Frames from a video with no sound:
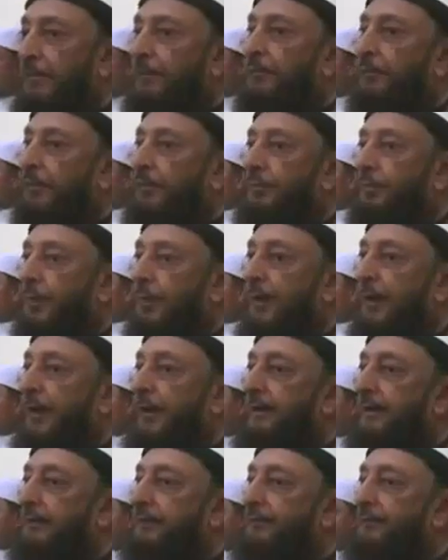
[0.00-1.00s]
This was the
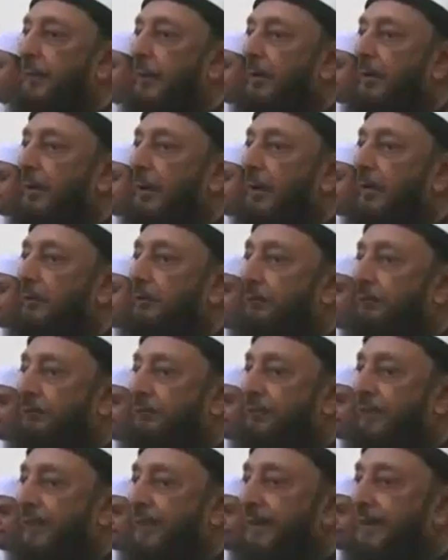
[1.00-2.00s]
kind of
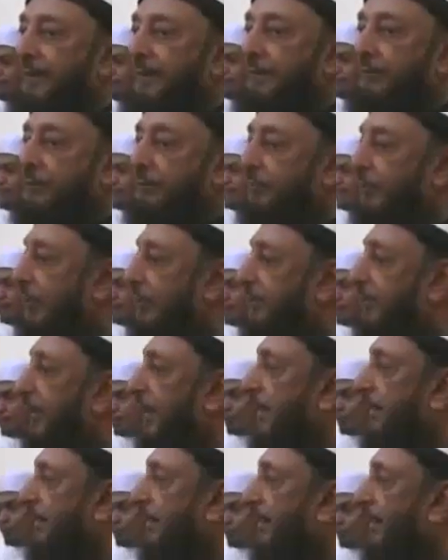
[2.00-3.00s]
state that
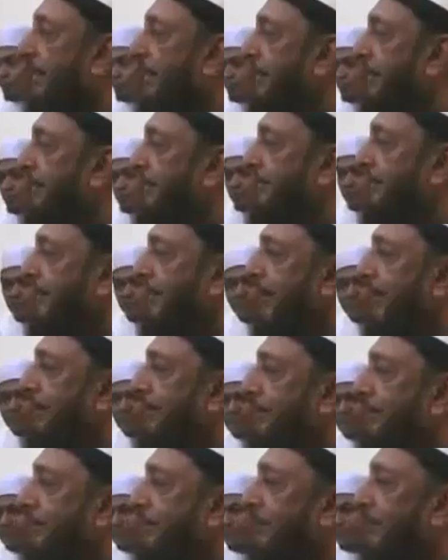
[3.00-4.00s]
Sulaiman alayhi
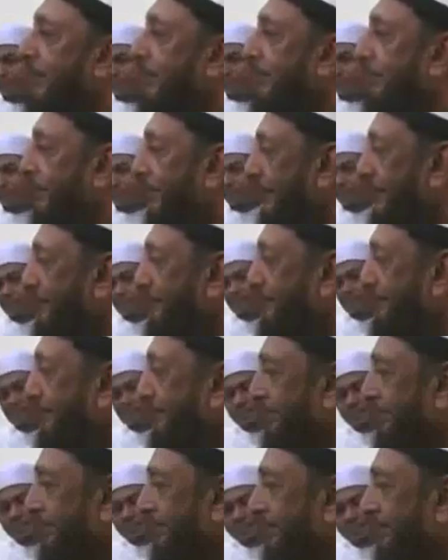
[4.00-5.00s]
salam ruled over,
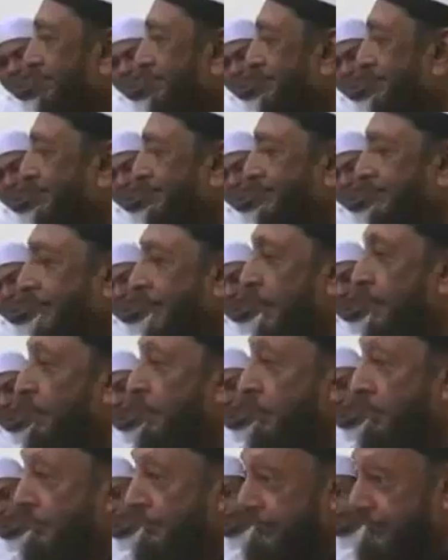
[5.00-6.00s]
the
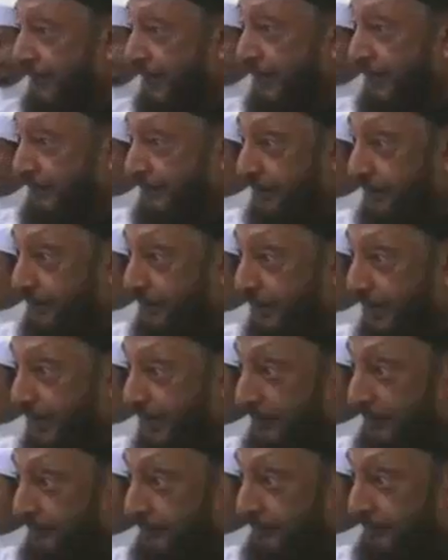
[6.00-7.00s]
holy state of
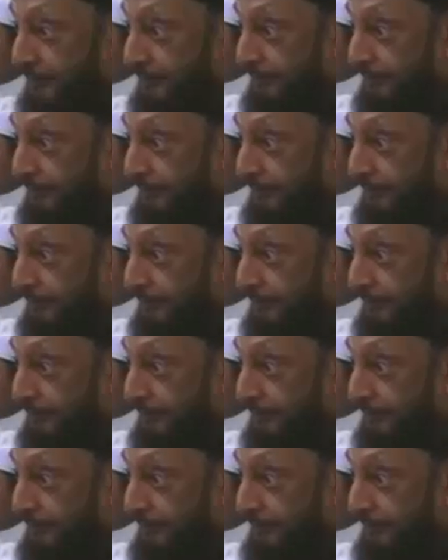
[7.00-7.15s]
Israel.